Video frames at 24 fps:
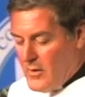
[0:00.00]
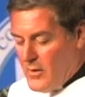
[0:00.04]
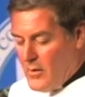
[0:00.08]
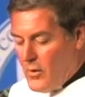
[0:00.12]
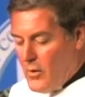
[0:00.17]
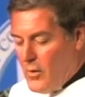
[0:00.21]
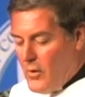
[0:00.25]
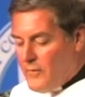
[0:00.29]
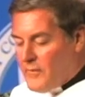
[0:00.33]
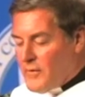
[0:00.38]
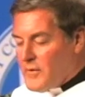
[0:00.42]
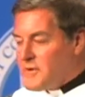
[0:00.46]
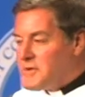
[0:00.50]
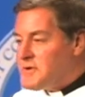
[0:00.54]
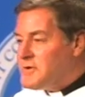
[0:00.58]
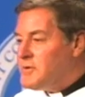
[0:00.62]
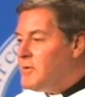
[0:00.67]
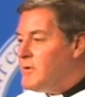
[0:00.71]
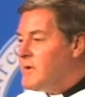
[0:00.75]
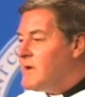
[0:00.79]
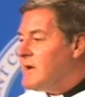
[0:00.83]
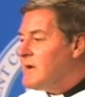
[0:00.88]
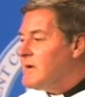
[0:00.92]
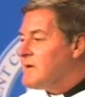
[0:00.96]
Over
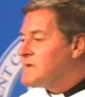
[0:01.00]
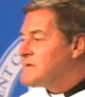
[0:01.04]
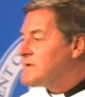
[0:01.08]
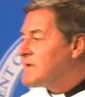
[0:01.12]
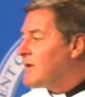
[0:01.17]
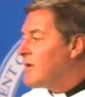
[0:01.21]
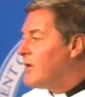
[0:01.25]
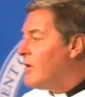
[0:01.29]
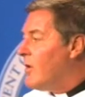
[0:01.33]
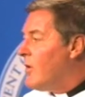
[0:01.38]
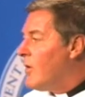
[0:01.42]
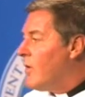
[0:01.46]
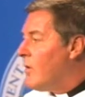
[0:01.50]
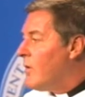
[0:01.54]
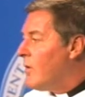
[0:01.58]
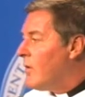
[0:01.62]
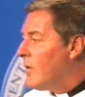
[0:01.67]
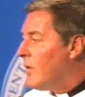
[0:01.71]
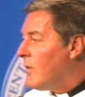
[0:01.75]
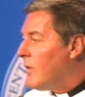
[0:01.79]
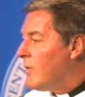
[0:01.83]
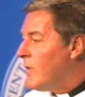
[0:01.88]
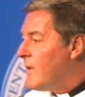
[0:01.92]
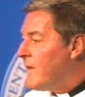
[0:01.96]
2 years ago,
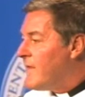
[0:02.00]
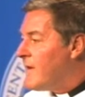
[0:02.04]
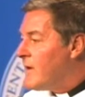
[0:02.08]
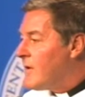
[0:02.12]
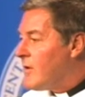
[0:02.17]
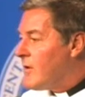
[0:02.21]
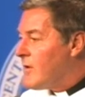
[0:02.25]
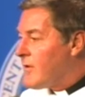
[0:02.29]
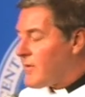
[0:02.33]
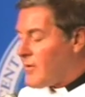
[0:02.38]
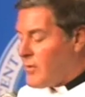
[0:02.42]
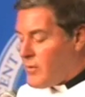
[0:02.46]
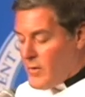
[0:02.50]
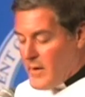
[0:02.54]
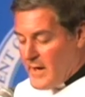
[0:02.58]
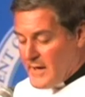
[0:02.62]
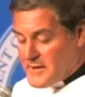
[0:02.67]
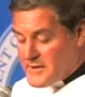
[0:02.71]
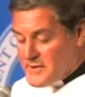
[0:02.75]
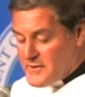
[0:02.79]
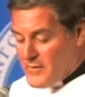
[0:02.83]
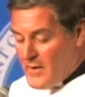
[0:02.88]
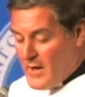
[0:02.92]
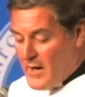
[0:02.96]
when the
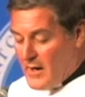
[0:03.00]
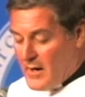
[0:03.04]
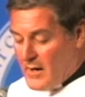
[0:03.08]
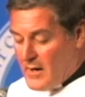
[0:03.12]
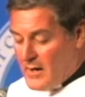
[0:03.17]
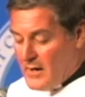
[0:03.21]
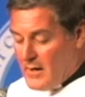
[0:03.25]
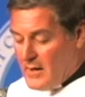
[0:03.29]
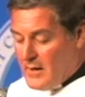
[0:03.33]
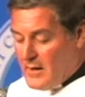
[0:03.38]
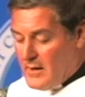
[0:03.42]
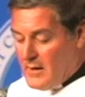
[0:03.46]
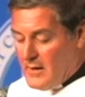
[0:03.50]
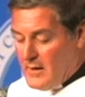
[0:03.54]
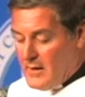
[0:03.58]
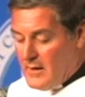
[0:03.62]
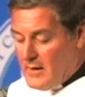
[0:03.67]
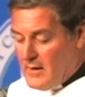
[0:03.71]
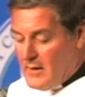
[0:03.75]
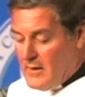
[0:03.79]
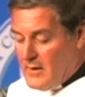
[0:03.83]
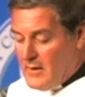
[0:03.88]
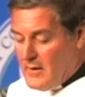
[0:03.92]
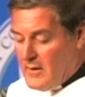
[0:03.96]
earthquake struck,
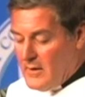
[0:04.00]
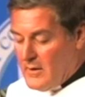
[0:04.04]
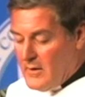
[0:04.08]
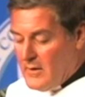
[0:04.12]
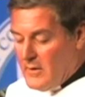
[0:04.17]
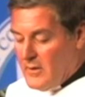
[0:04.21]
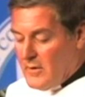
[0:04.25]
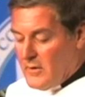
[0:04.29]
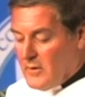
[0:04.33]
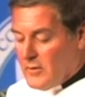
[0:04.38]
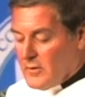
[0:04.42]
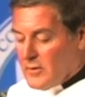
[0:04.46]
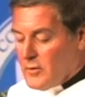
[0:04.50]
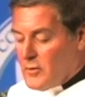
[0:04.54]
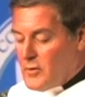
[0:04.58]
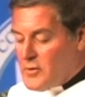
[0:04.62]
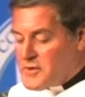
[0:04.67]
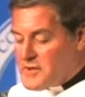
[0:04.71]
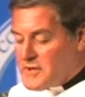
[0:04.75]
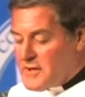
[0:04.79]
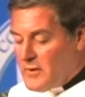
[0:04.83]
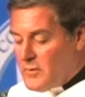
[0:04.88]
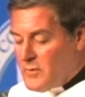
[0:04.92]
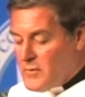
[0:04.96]

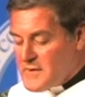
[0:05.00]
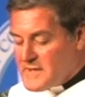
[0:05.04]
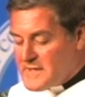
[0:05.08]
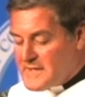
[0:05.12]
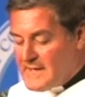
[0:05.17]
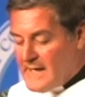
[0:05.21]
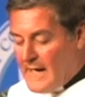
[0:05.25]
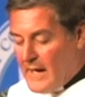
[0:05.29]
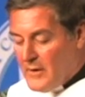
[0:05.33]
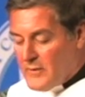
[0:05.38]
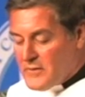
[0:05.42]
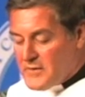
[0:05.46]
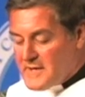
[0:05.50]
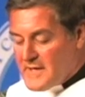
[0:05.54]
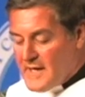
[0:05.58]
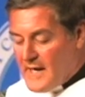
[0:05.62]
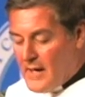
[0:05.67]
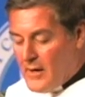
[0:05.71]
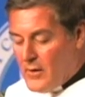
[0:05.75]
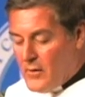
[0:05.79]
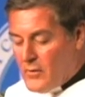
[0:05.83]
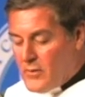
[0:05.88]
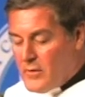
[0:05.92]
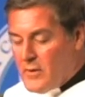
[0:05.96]
Lucien was
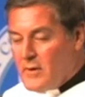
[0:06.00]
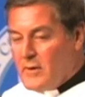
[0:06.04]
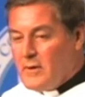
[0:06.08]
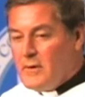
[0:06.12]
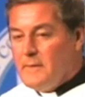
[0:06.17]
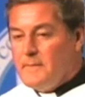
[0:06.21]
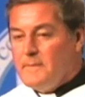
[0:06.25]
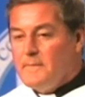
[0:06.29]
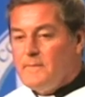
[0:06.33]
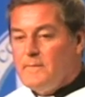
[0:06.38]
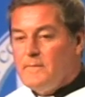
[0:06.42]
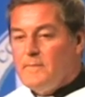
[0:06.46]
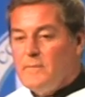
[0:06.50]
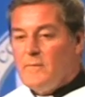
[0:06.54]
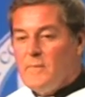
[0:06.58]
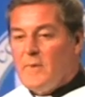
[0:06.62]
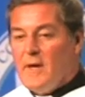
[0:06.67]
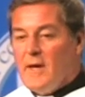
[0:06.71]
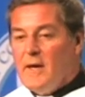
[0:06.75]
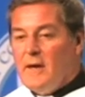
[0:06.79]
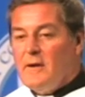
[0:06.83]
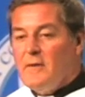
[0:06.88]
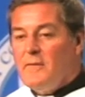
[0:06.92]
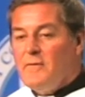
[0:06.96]
downtown
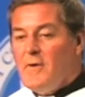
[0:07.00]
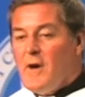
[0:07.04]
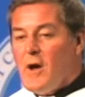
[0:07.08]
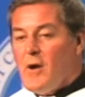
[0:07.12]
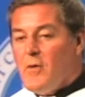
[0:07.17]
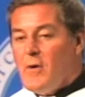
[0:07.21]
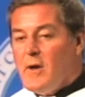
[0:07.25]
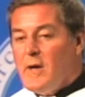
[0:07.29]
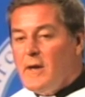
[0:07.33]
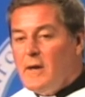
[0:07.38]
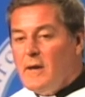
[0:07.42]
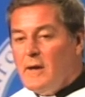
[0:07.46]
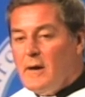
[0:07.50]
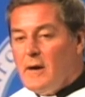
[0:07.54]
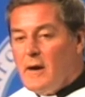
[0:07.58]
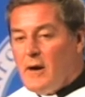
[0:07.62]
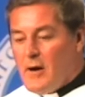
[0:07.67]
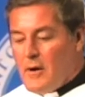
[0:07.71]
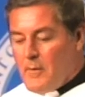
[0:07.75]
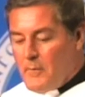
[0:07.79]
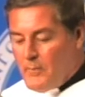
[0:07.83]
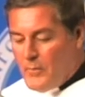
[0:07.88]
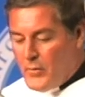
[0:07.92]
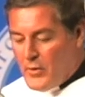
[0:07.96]
in a very
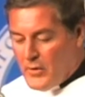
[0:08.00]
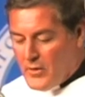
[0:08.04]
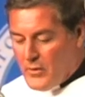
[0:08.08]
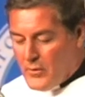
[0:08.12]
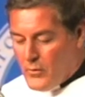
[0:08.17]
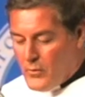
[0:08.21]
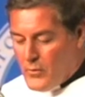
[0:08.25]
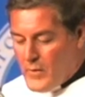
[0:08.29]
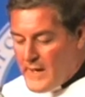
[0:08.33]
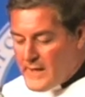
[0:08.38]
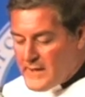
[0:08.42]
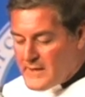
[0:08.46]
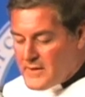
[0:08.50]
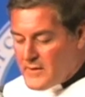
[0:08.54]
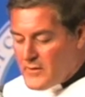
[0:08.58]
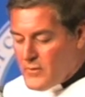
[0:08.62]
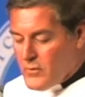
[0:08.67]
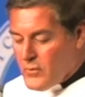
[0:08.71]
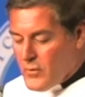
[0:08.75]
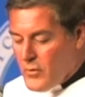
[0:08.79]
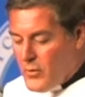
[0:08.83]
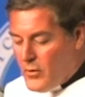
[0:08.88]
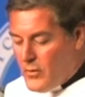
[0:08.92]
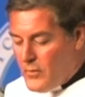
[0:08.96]
humble rented
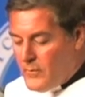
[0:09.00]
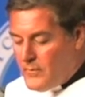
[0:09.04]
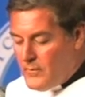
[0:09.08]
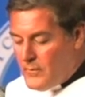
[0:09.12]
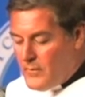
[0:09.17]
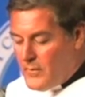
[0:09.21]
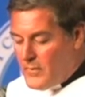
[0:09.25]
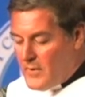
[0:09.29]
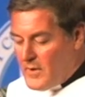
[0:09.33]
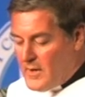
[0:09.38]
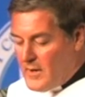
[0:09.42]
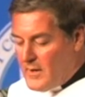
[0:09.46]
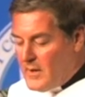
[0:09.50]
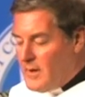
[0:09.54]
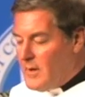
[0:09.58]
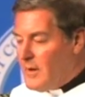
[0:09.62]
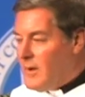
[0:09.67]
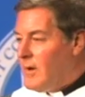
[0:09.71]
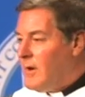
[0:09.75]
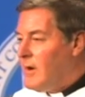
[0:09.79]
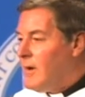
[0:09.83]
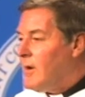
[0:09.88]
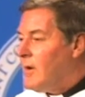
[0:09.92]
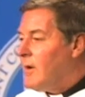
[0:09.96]
room
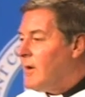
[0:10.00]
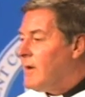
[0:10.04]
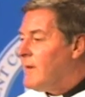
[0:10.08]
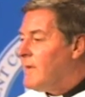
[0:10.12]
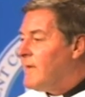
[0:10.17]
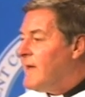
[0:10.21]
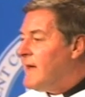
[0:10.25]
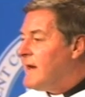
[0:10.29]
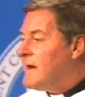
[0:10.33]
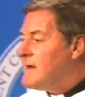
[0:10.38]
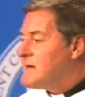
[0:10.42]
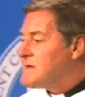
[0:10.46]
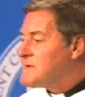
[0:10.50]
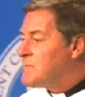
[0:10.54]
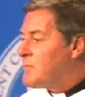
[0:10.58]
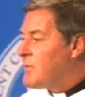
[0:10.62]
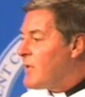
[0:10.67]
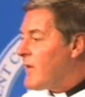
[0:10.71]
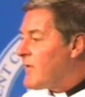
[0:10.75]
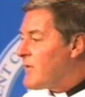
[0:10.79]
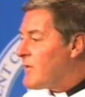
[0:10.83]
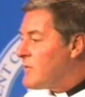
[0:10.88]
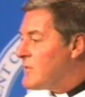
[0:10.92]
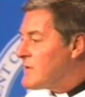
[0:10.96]
that his
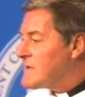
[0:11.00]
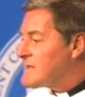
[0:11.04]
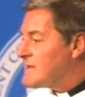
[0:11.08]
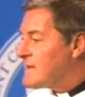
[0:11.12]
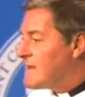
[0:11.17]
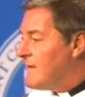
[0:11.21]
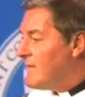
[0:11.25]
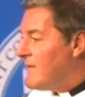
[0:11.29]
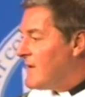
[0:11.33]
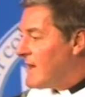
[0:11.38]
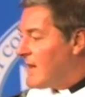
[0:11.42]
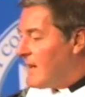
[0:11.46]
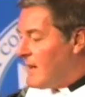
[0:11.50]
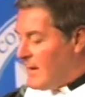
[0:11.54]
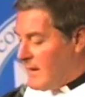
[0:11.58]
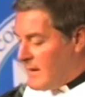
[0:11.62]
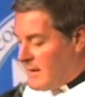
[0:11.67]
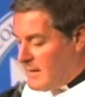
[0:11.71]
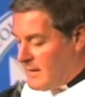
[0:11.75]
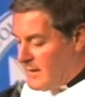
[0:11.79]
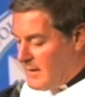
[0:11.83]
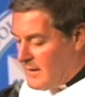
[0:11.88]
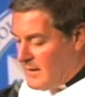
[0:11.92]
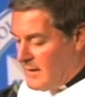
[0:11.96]
brother was living
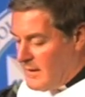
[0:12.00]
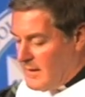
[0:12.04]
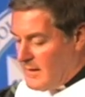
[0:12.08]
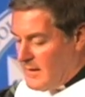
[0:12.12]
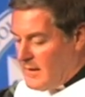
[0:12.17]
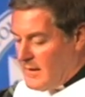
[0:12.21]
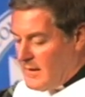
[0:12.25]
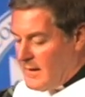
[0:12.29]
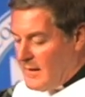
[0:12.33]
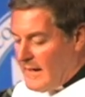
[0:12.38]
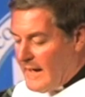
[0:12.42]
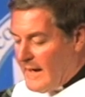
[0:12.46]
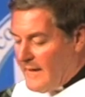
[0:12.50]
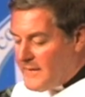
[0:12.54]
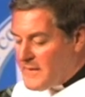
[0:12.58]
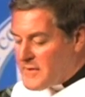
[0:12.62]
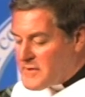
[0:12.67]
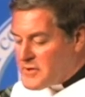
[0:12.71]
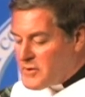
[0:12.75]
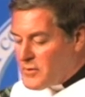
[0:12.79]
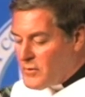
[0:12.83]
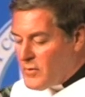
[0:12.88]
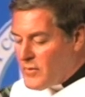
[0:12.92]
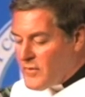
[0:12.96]
in, and the
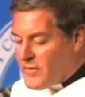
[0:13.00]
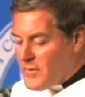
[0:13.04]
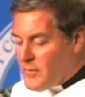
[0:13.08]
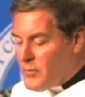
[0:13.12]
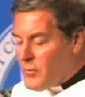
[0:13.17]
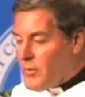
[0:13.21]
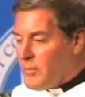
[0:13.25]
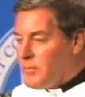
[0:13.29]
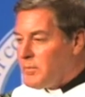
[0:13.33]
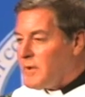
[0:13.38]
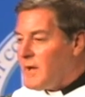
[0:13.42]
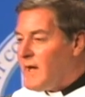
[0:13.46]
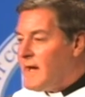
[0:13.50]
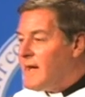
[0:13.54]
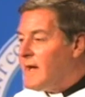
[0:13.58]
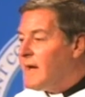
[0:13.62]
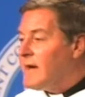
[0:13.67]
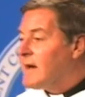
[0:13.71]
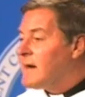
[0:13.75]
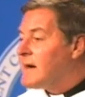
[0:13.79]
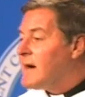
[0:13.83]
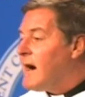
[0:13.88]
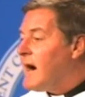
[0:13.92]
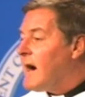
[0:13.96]
two of them were
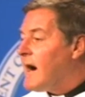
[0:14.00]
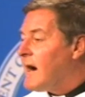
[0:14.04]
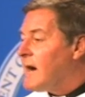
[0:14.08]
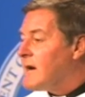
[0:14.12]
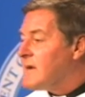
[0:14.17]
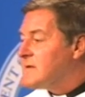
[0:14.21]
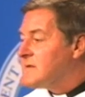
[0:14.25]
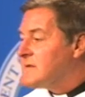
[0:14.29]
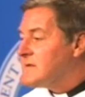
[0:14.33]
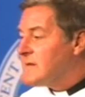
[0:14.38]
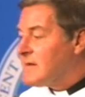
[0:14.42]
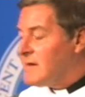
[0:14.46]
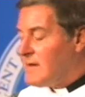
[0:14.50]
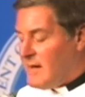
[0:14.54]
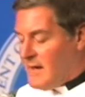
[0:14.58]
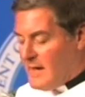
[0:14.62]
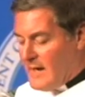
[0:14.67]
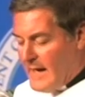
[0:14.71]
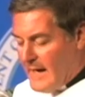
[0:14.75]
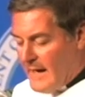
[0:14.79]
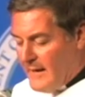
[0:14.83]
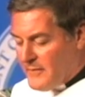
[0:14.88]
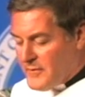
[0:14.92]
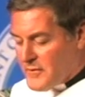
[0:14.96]
playing cards
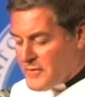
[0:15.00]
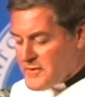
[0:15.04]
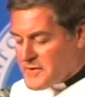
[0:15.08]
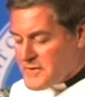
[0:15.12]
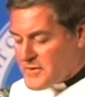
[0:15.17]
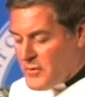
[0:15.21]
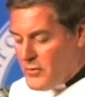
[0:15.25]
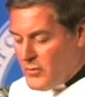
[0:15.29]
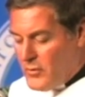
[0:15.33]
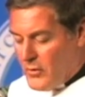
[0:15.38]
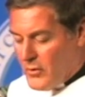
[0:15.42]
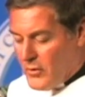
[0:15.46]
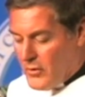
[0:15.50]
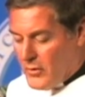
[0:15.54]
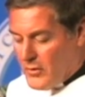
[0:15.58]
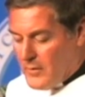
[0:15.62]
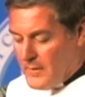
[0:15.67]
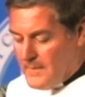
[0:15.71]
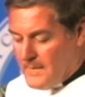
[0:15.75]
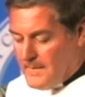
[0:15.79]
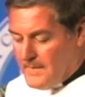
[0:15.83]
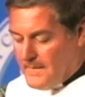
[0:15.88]
after school.